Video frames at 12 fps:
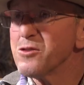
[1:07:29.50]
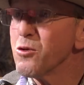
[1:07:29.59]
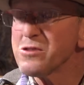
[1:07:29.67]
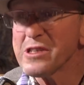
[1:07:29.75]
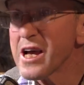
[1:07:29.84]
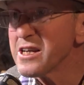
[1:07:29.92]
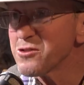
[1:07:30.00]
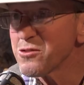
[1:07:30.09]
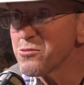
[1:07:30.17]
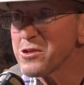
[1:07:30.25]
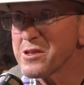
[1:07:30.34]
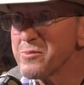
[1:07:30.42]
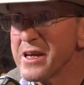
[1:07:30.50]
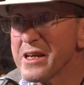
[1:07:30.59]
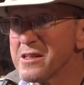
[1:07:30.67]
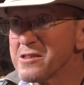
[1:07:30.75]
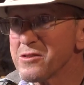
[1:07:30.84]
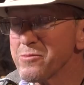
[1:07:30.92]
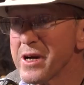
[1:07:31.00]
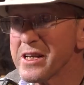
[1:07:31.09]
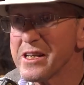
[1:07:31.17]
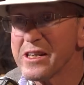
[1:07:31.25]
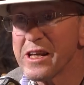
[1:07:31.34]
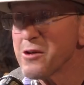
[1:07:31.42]
those guys are really making some
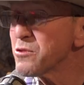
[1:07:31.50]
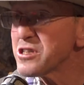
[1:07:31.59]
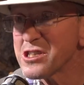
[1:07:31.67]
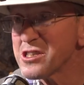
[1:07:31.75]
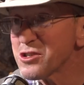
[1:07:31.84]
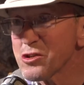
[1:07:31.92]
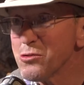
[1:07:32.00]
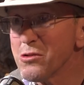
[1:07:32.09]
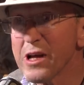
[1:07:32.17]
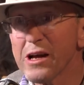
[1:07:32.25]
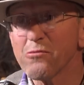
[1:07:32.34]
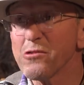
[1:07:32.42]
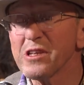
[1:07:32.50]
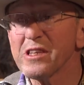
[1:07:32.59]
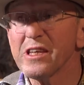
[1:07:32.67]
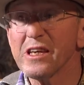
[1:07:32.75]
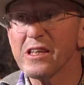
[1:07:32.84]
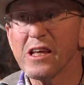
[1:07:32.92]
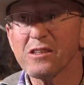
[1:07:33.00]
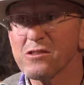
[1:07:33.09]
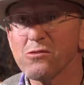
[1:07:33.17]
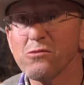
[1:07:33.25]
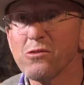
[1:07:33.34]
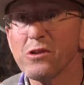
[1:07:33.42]
money today, which is cool. I really think
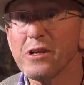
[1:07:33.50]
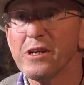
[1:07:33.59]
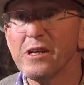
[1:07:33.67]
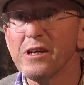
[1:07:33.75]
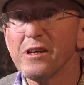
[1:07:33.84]
that's cool.